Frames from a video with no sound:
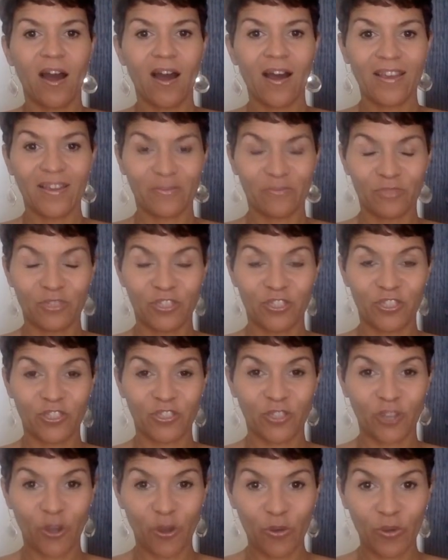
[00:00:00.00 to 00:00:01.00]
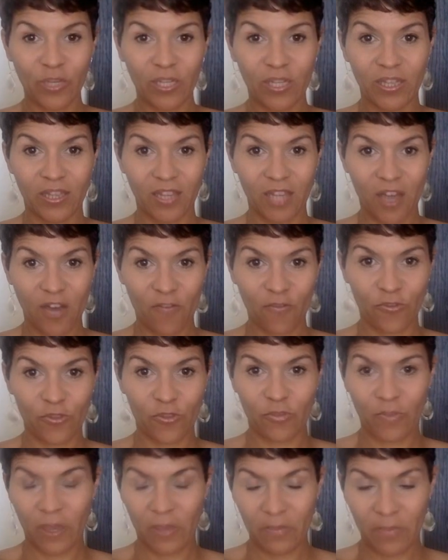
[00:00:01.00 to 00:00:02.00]
I am so in love
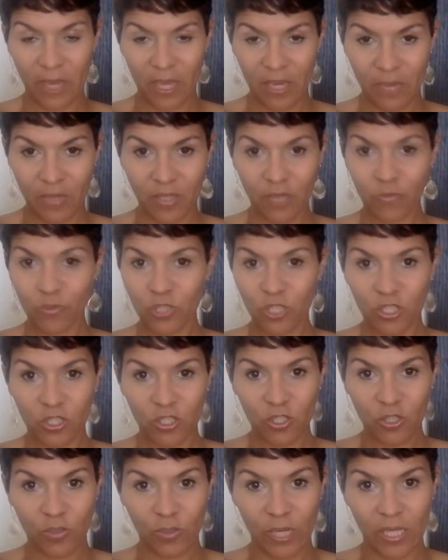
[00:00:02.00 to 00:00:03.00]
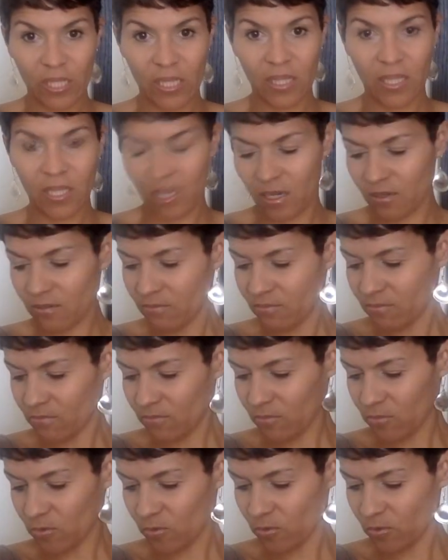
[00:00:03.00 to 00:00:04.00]
with my baby, which is a great thing.
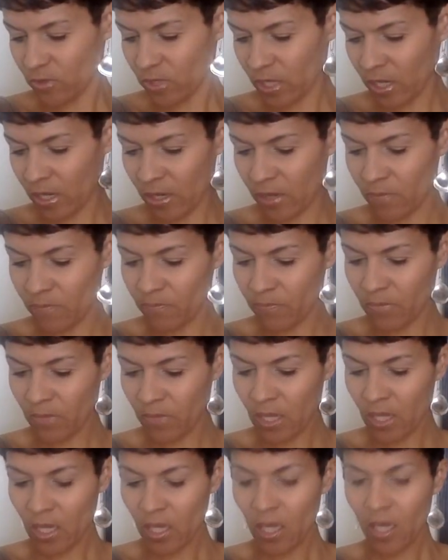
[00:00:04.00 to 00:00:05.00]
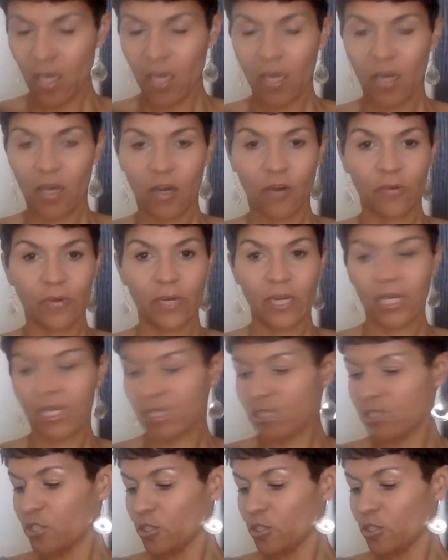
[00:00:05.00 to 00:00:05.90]
Okay. Alrighty.